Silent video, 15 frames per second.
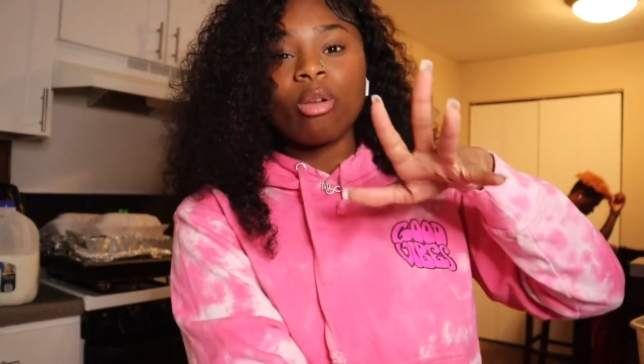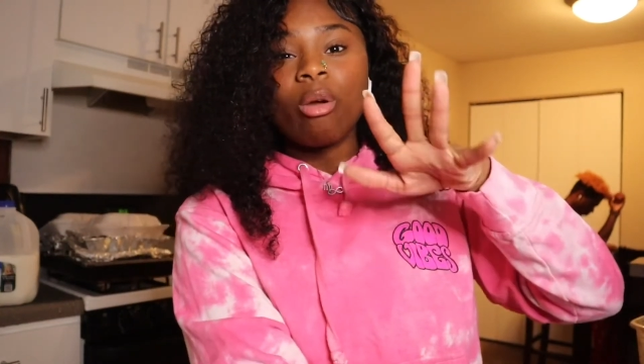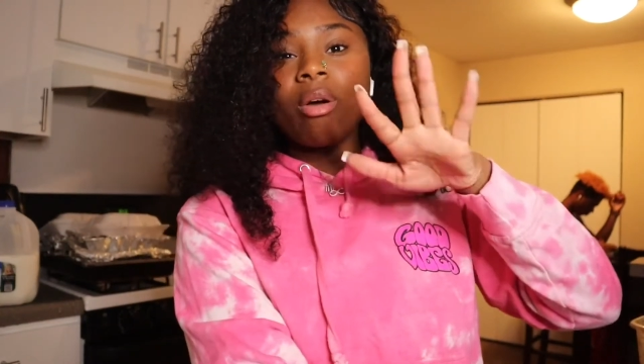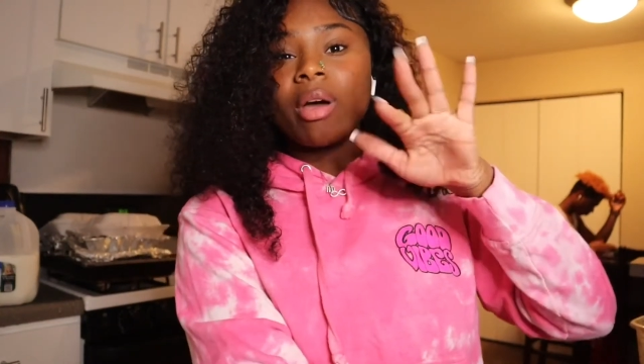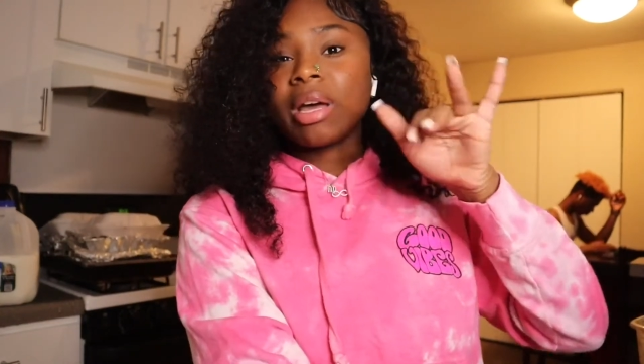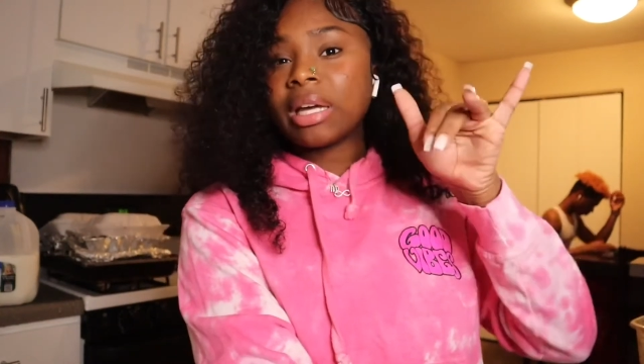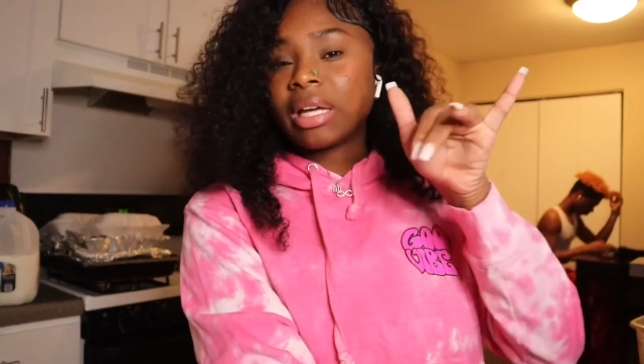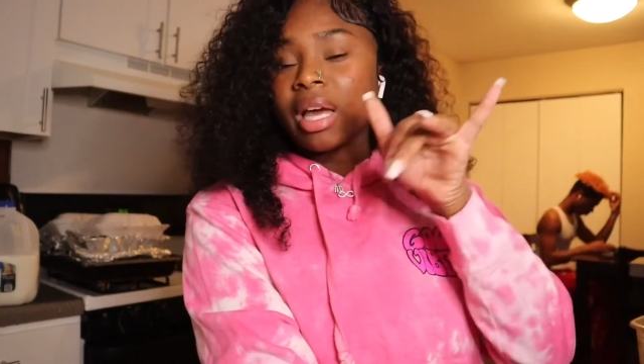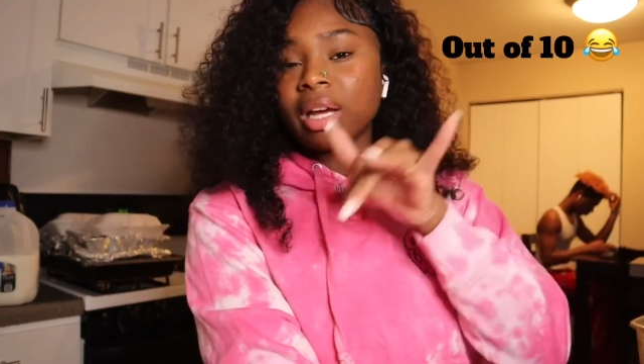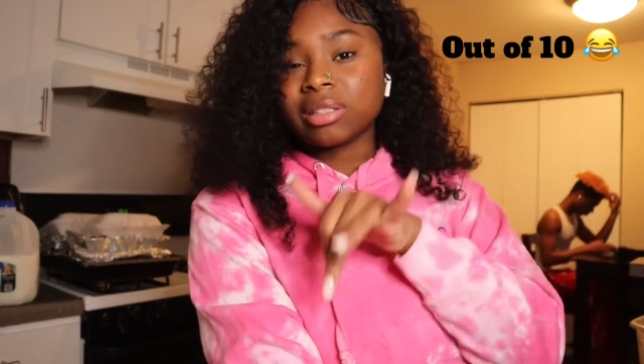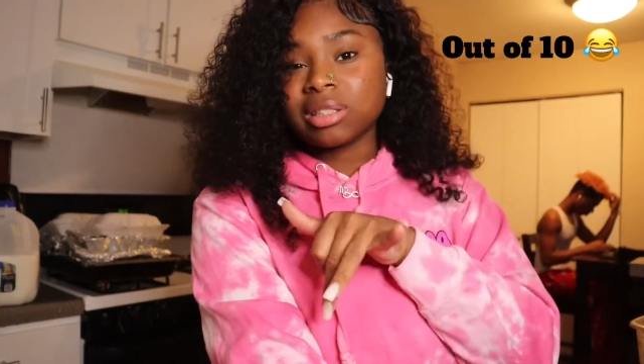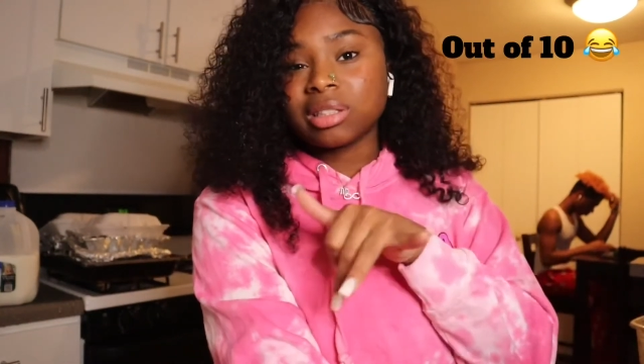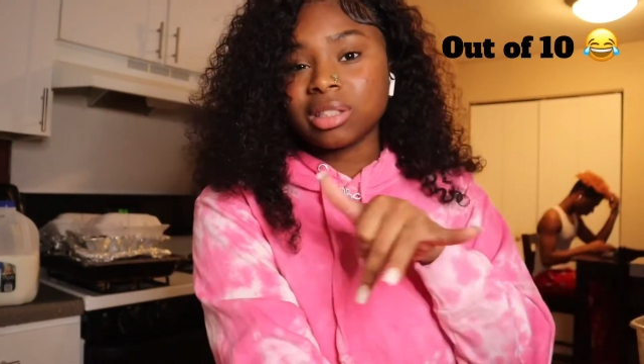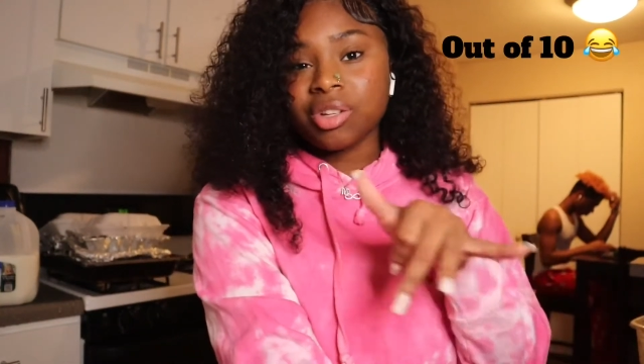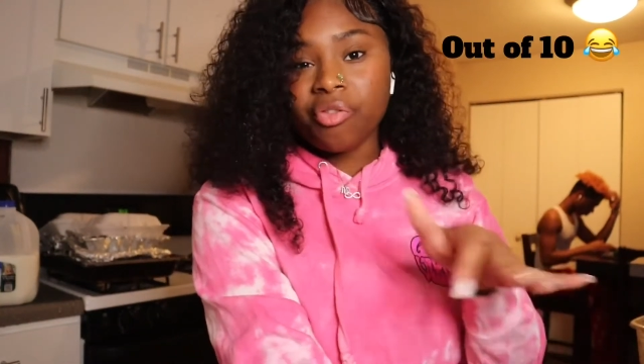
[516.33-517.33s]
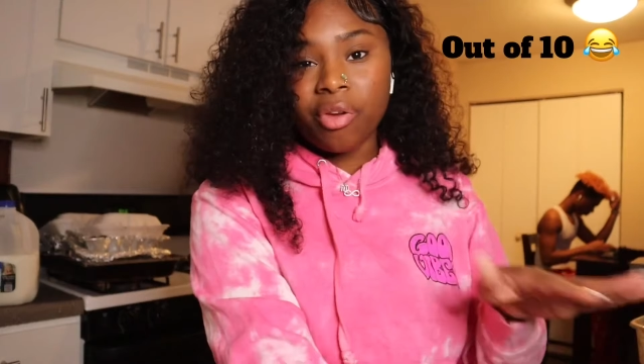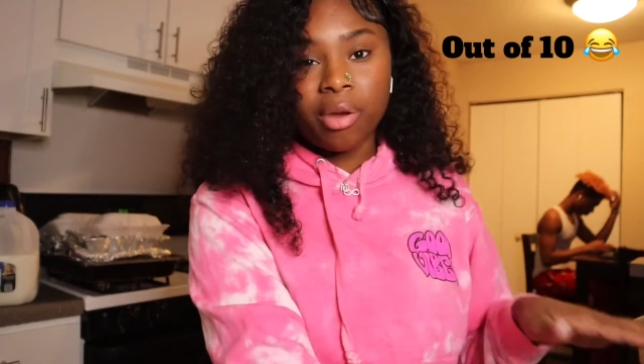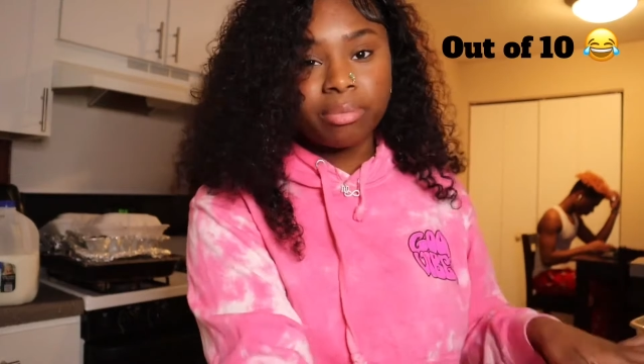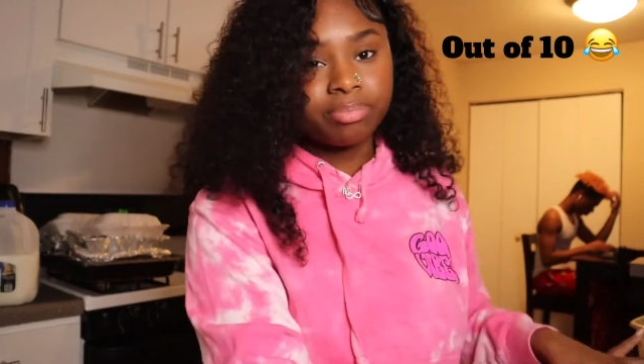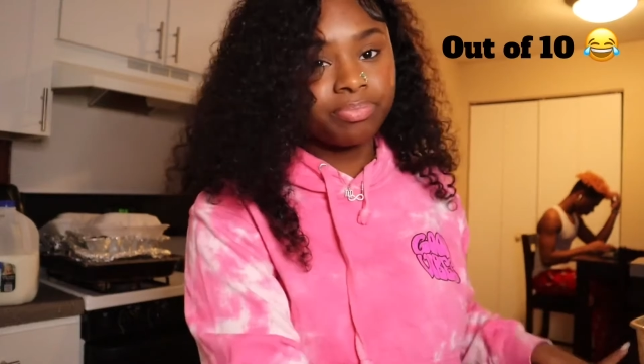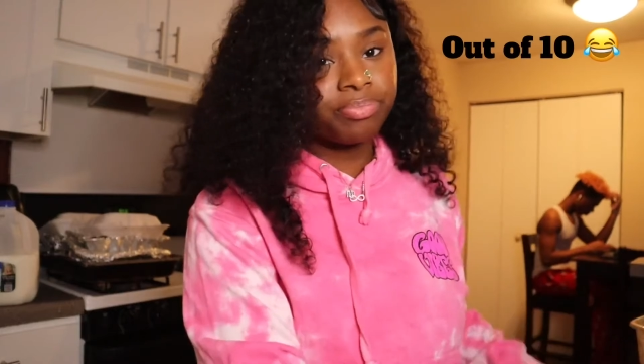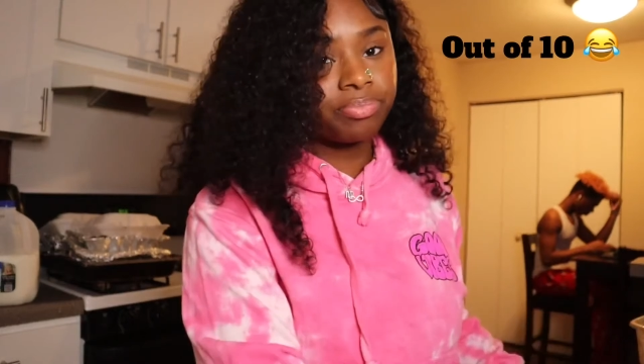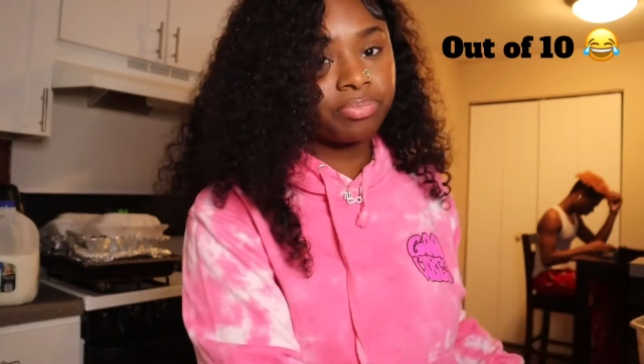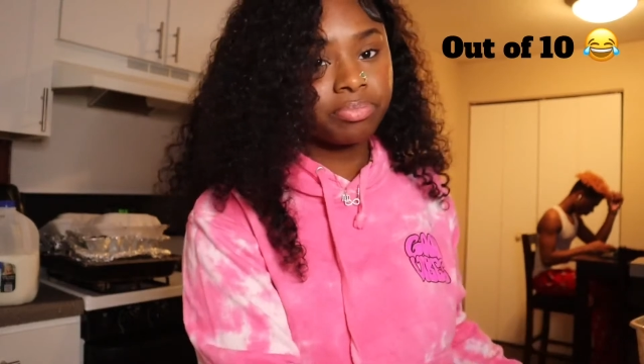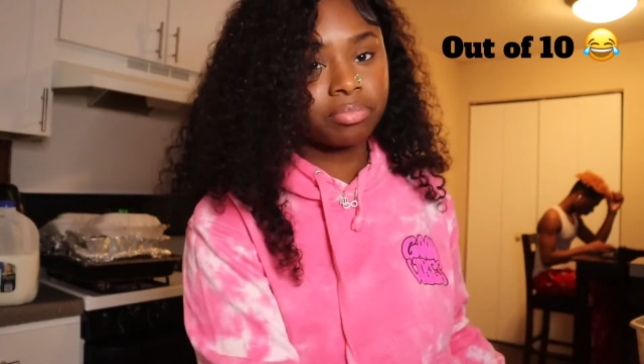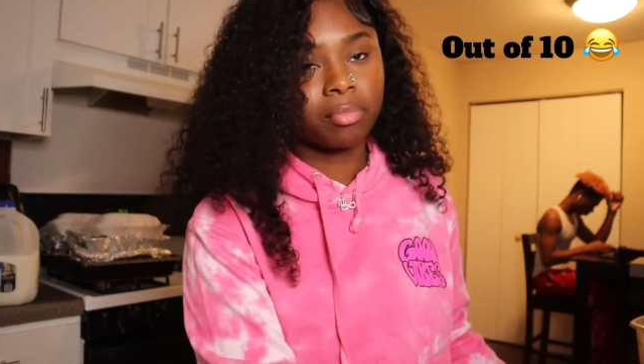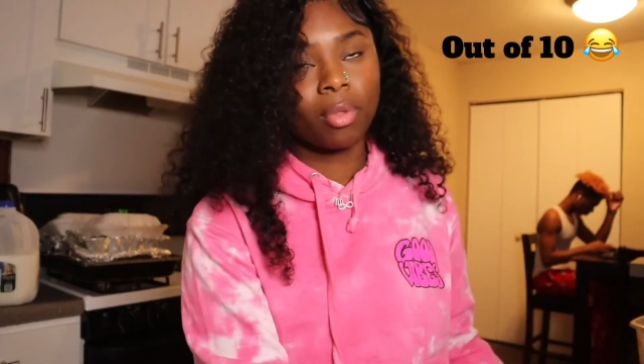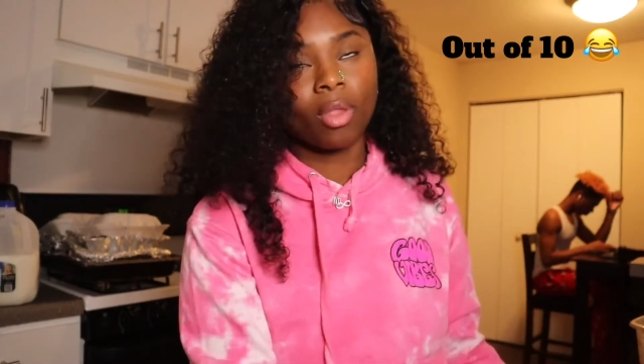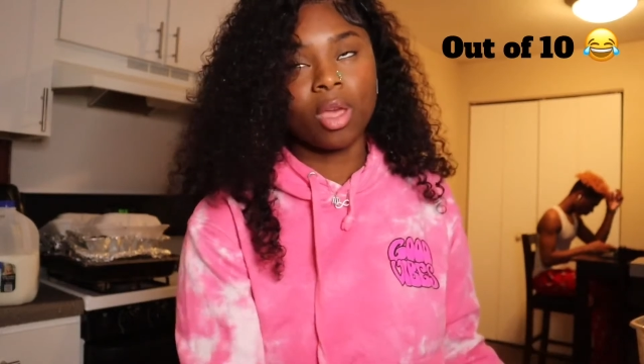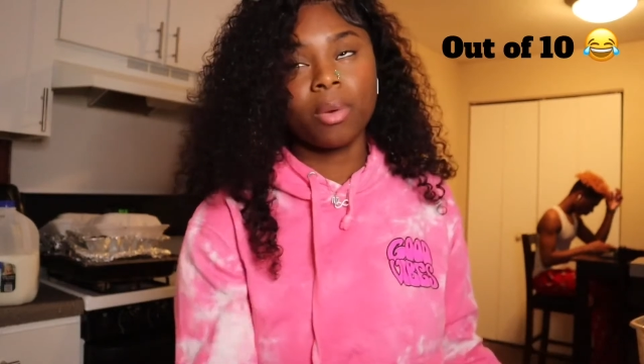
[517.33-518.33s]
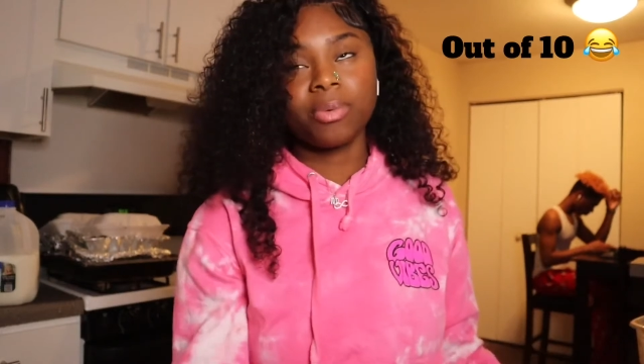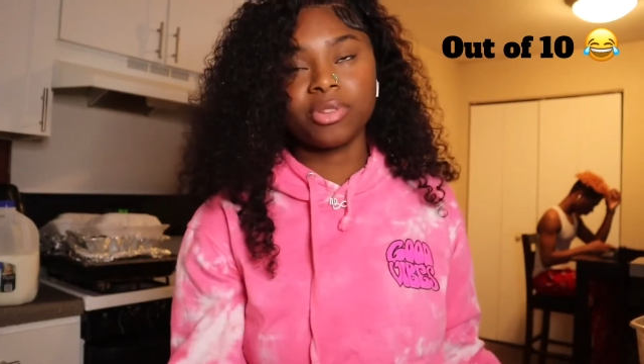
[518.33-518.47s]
I ate accidentally. It